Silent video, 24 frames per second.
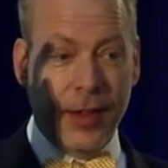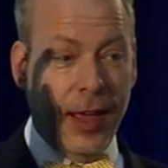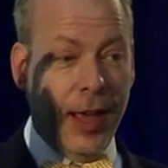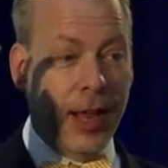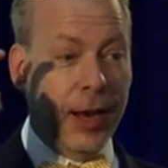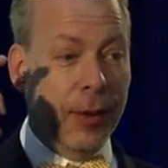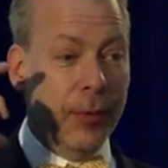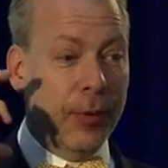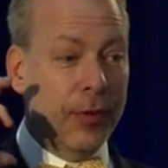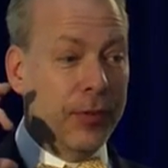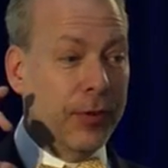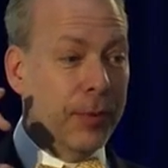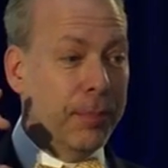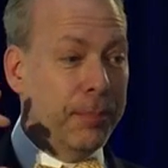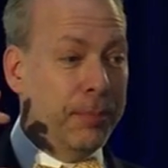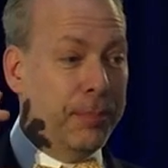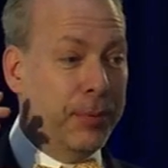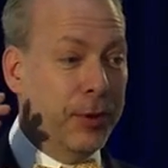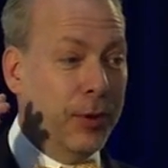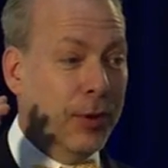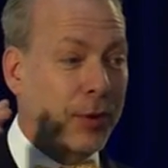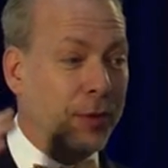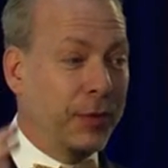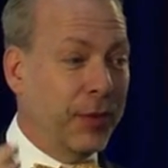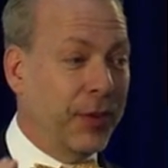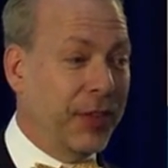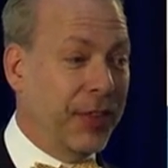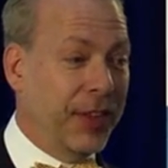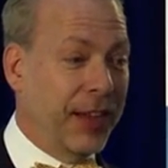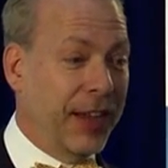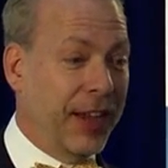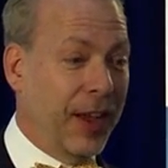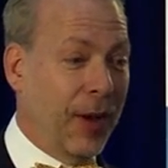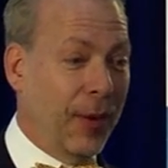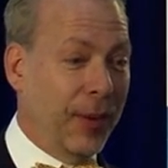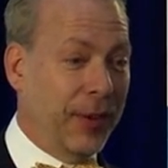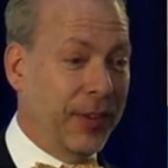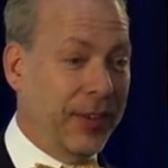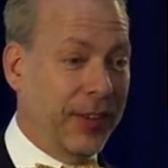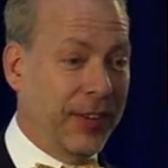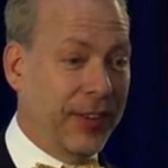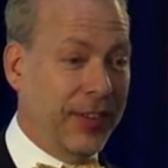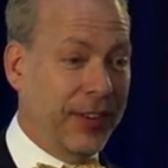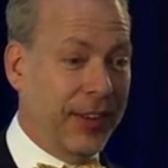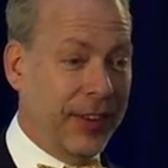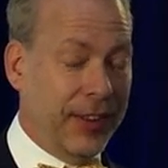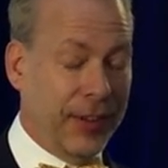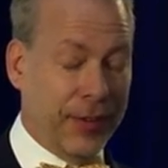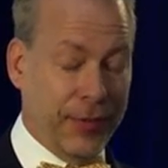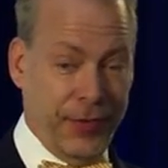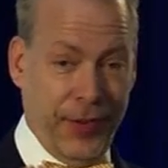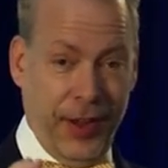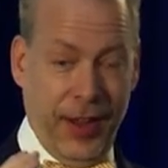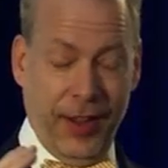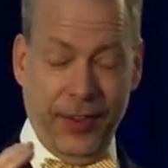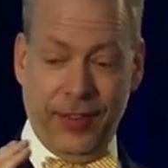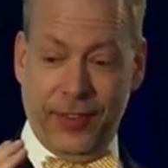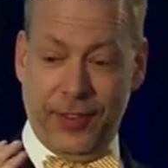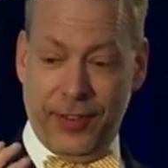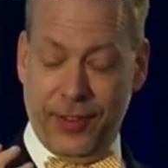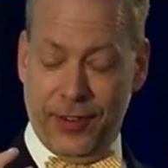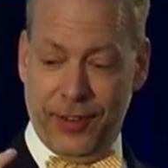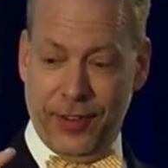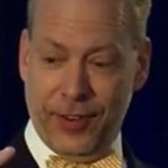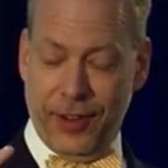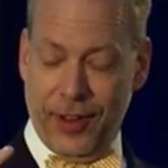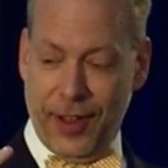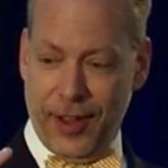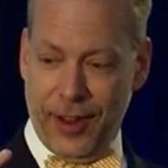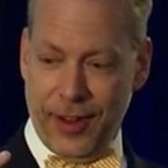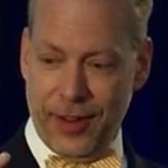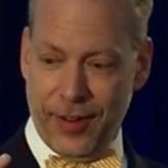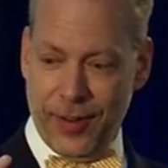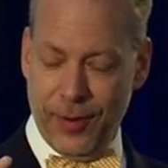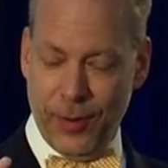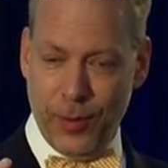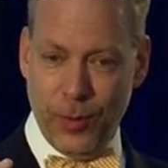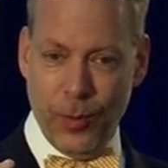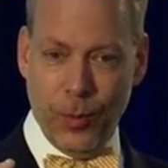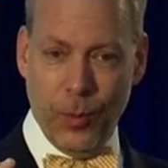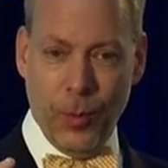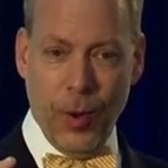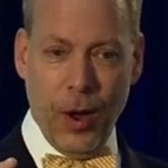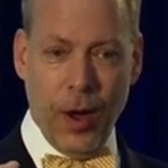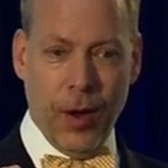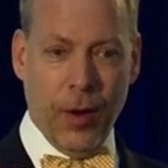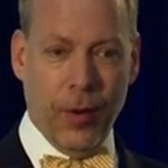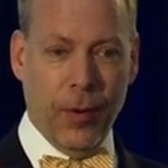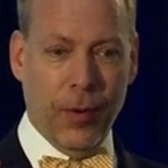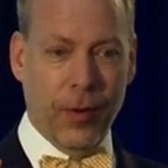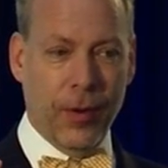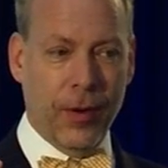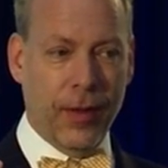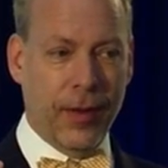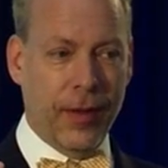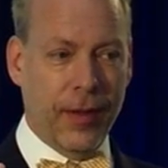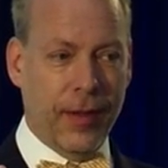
And it was a beautiful thing always to see their face, because they're like, whoa,